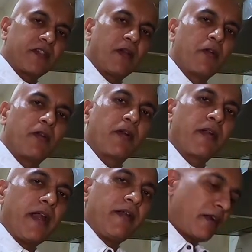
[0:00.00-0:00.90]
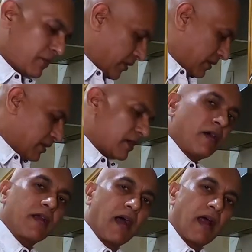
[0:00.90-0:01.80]
first I want to grind it with
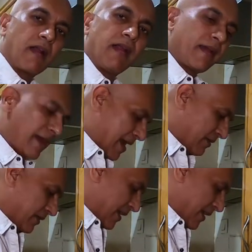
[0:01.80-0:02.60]
the garlic and